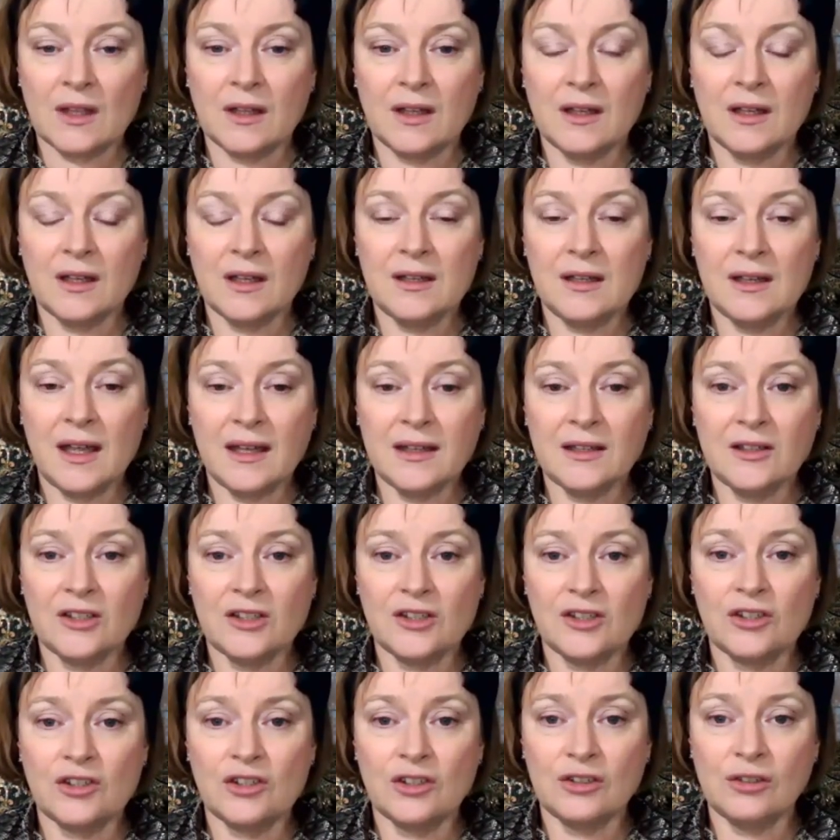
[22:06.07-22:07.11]
connect
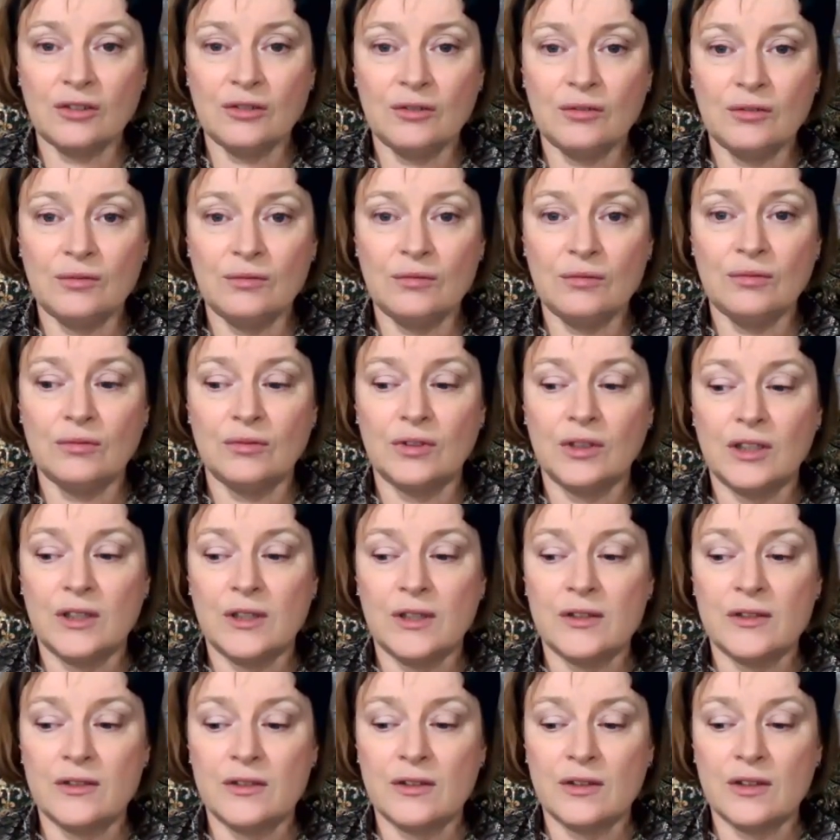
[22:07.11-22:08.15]
to
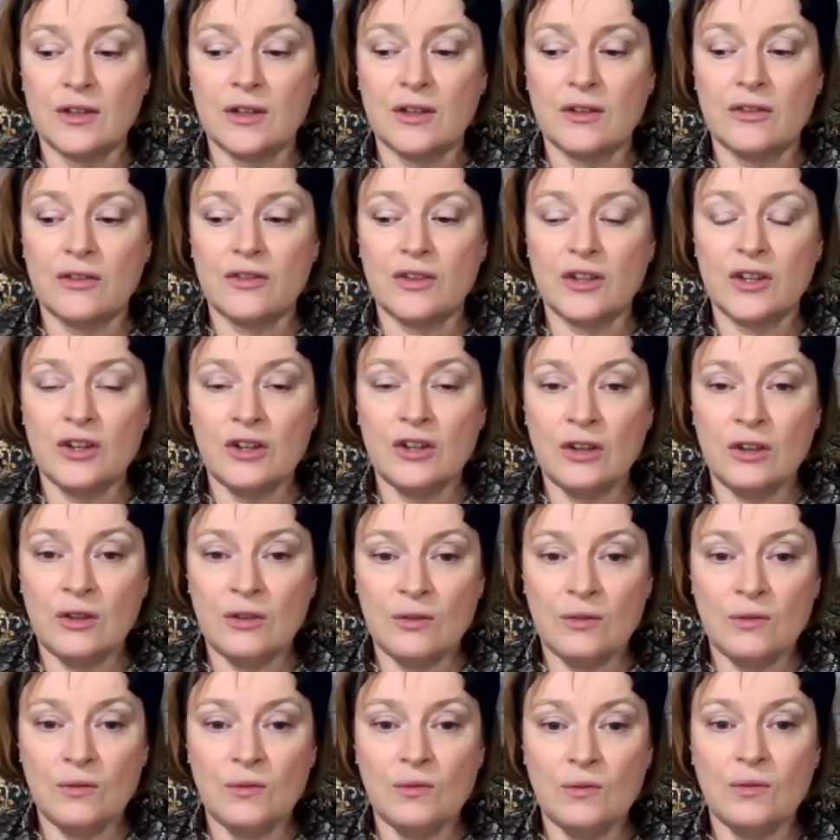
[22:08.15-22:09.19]
the
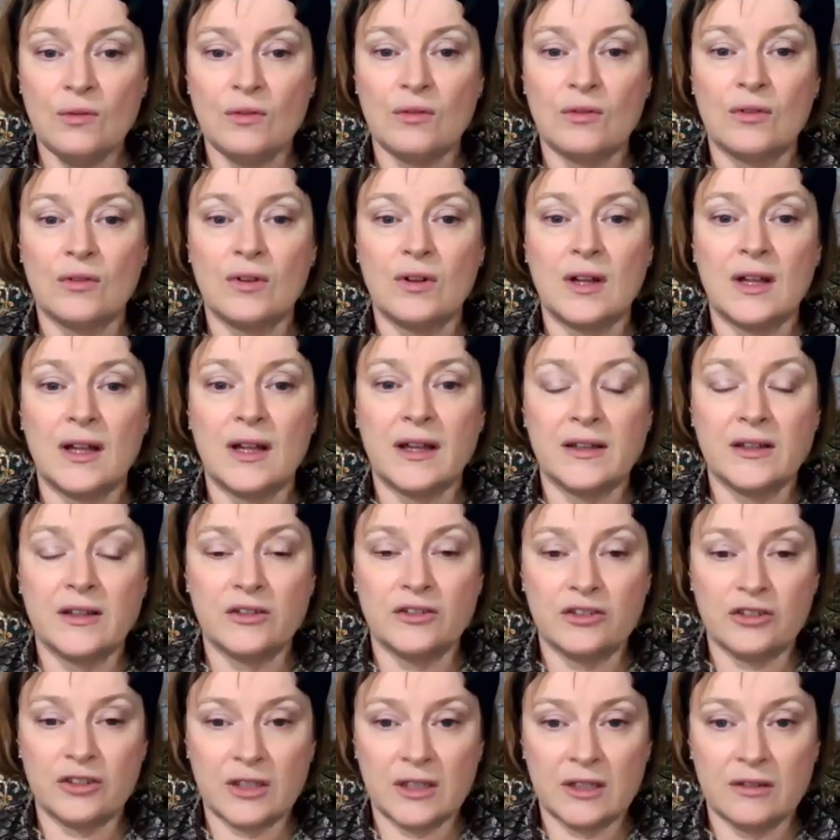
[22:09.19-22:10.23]
new
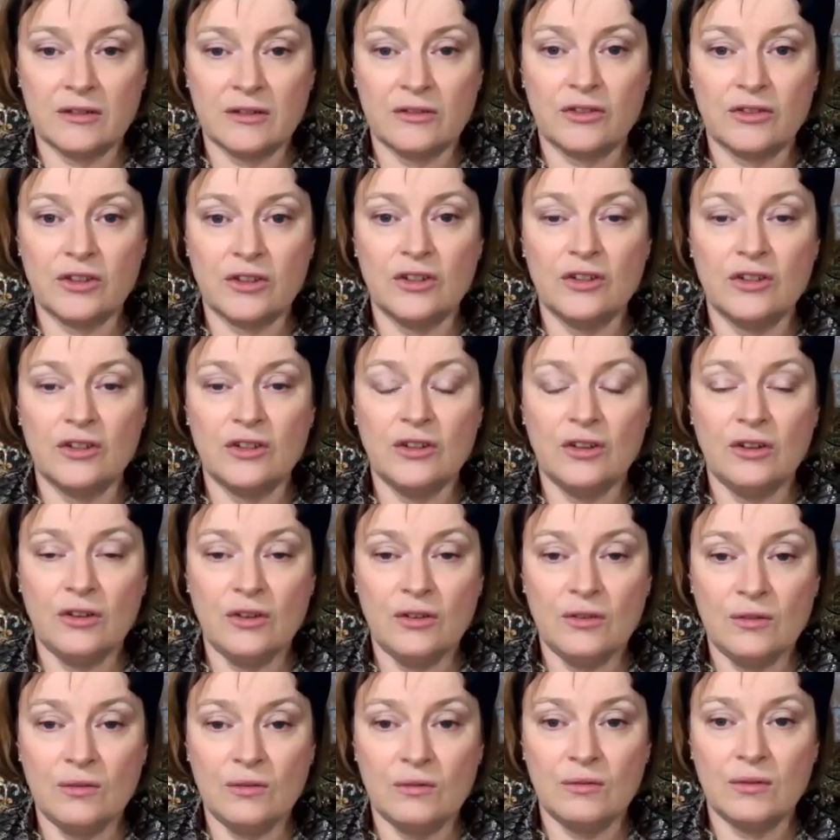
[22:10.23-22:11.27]
energy, the
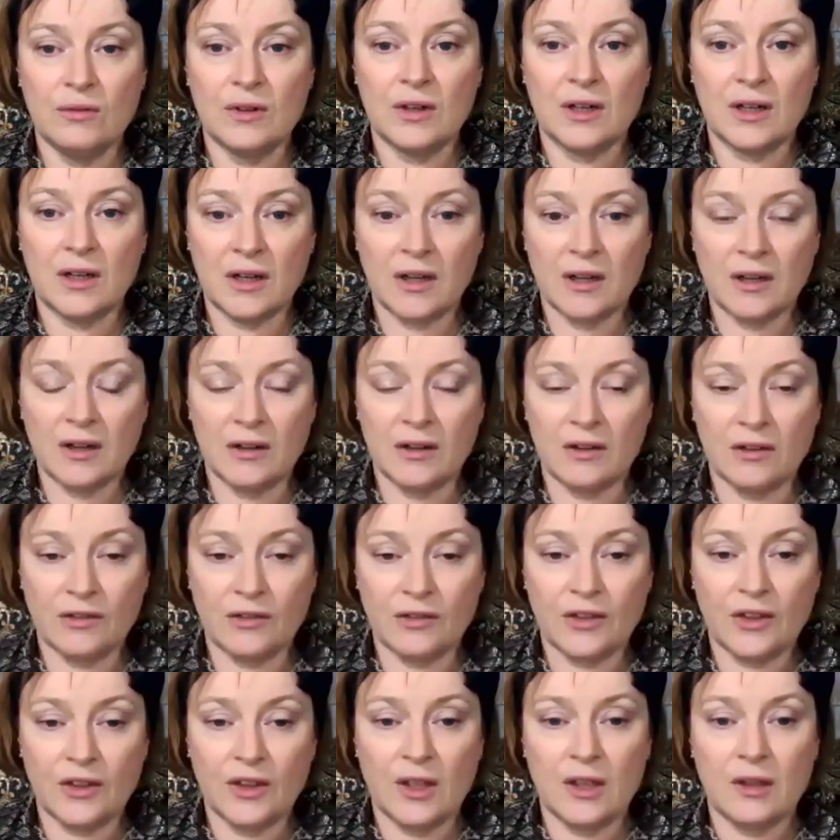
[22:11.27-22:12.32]
new
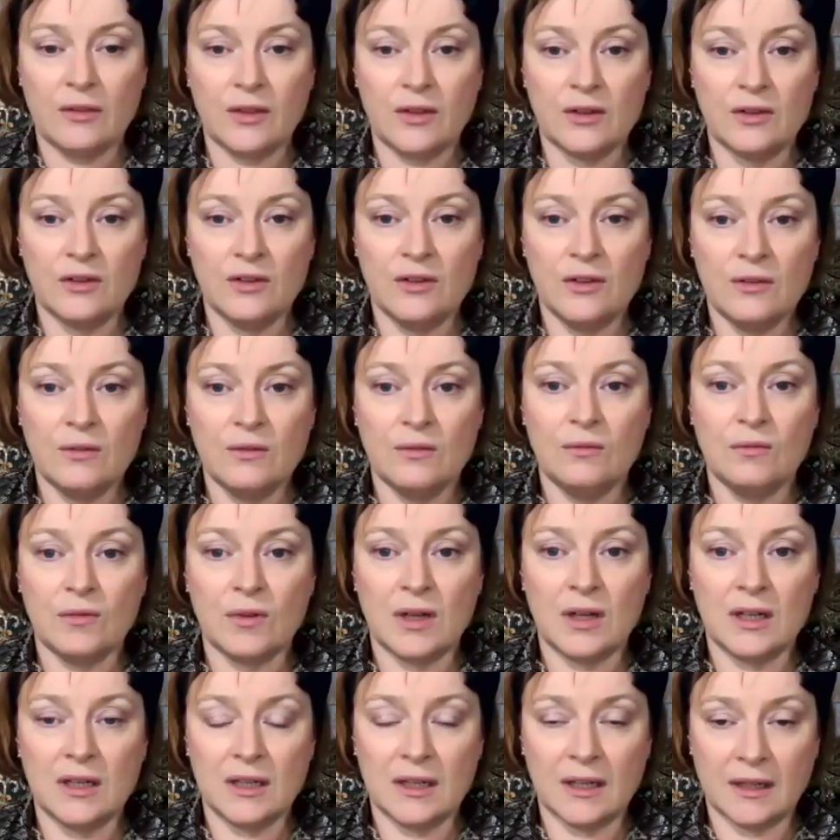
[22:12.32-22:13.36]
earth, the new
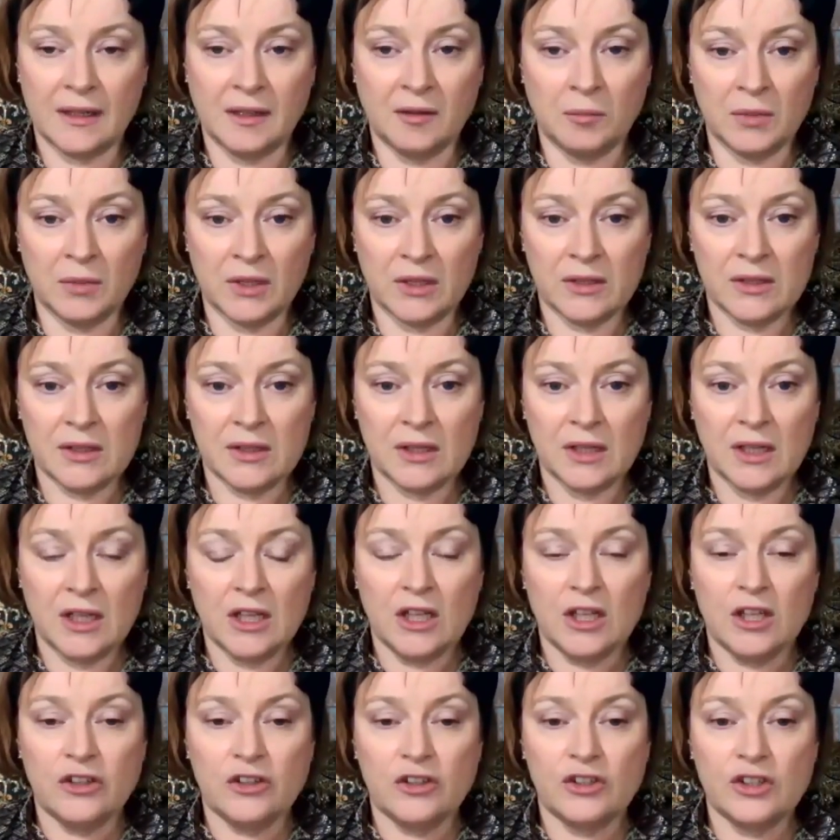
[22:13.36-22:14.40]
alignment.
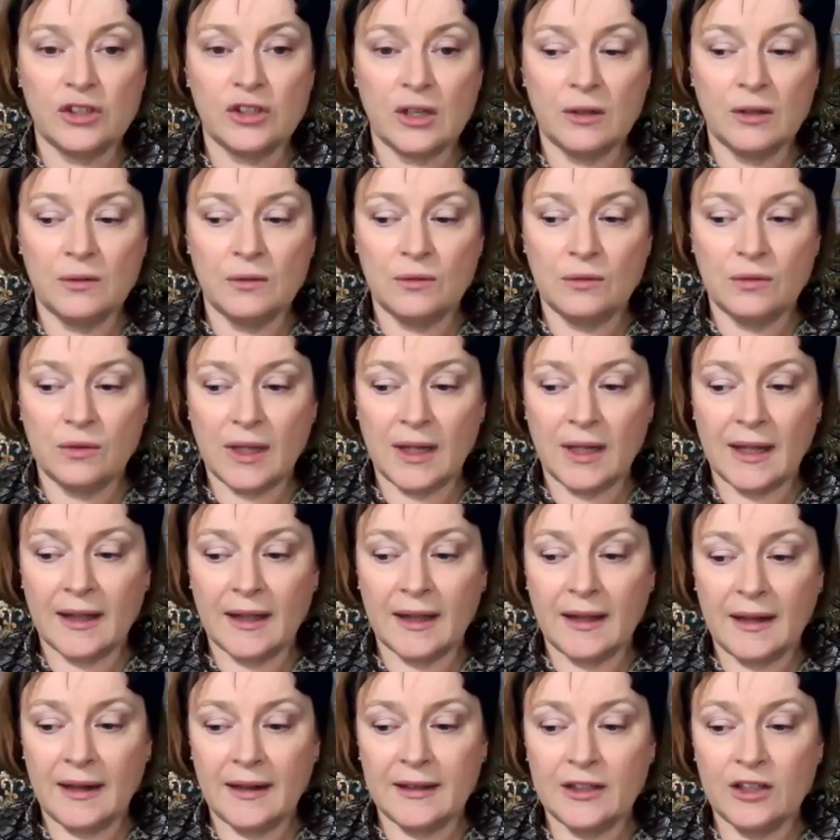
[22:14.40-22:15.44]
So
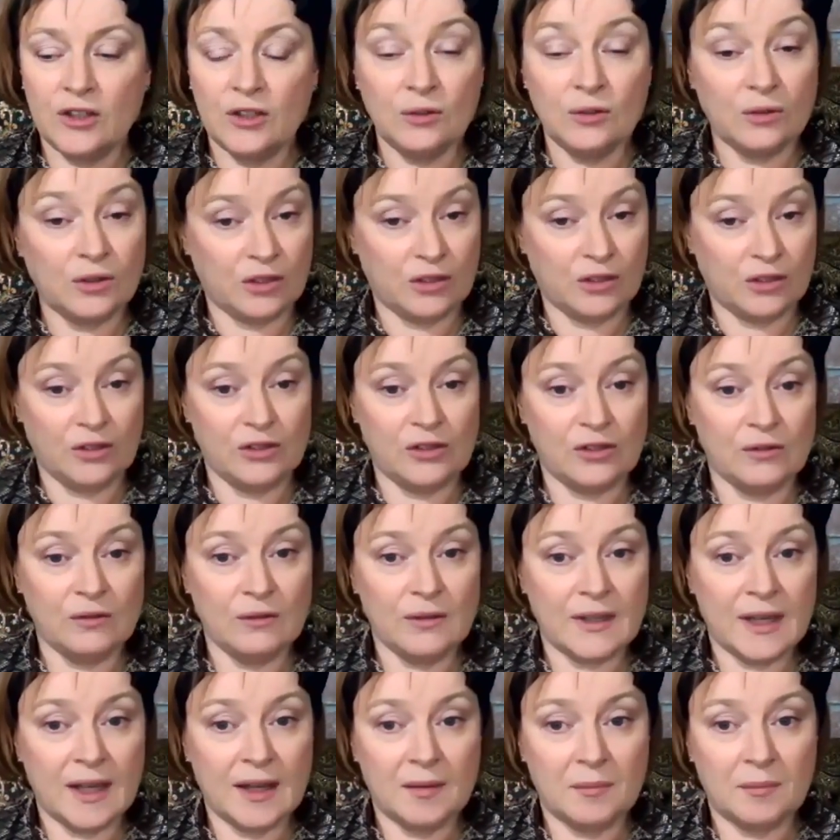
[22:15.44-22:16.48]
you could do
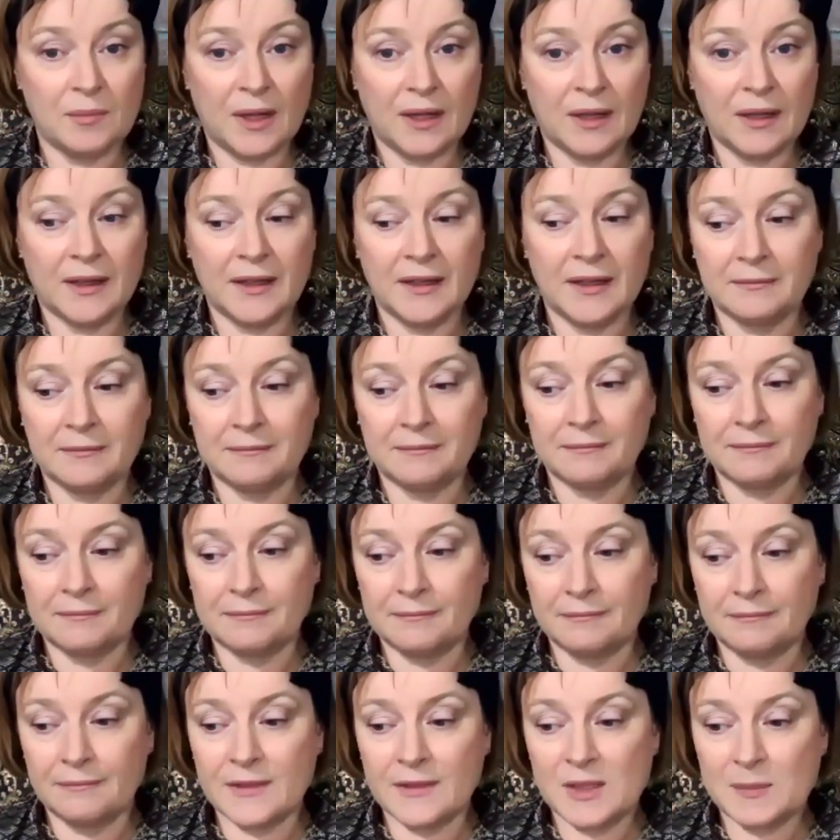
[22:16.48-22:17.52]
that by
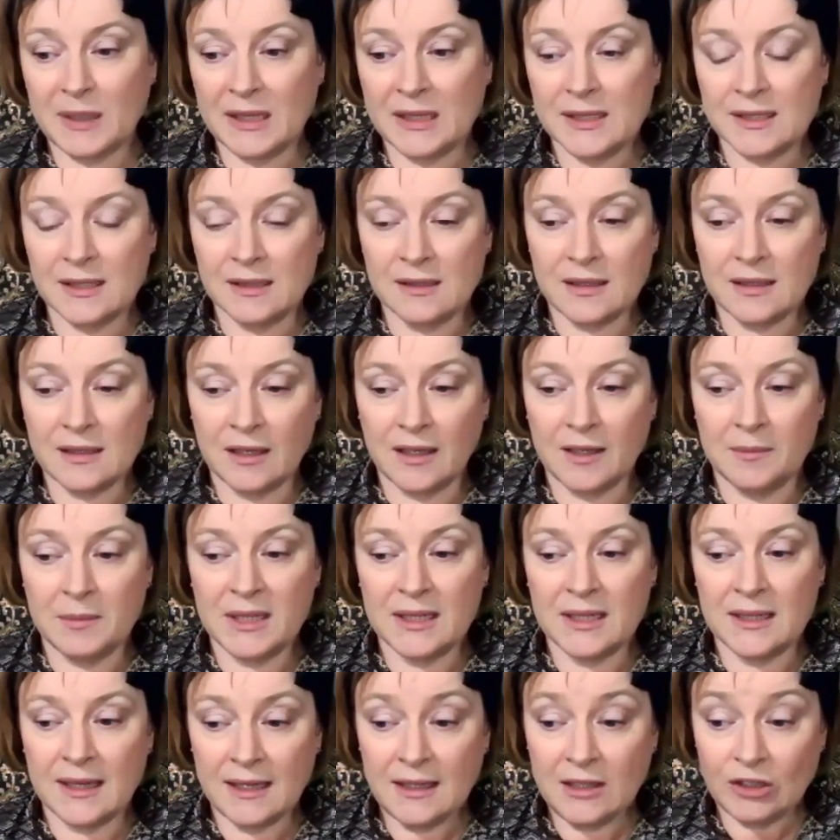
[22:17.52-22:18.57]
spending time
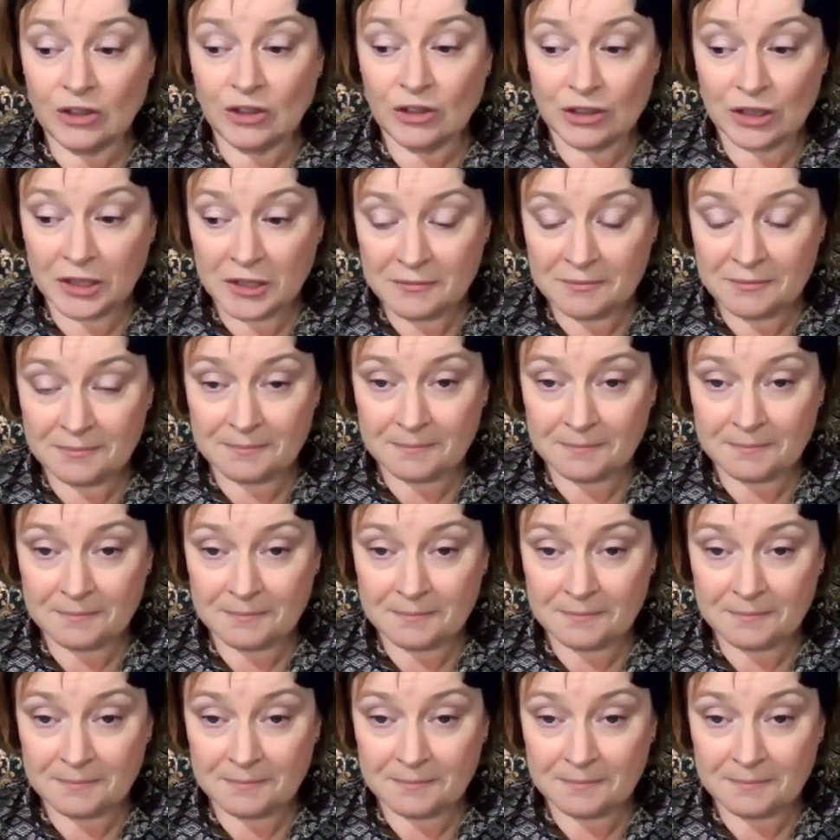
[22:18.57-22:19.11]
in nature.